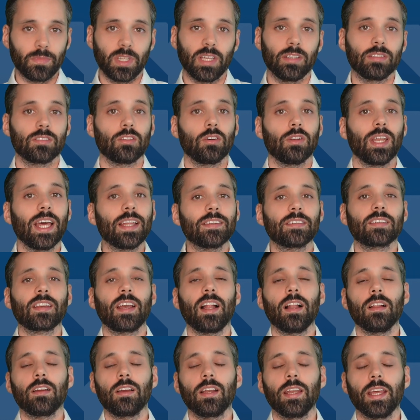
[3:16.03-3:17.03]
So let's
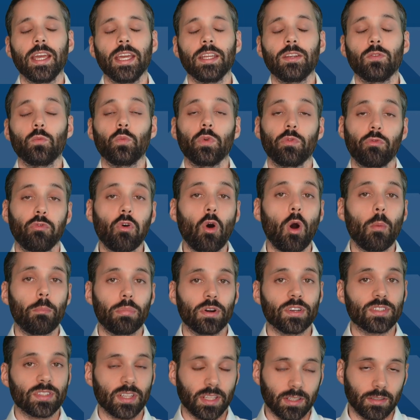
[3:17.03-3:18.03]
calculate with
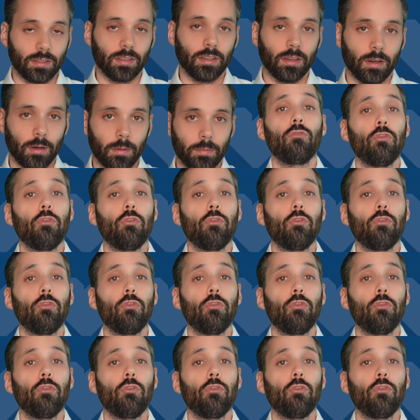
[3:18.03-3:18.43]
4% here.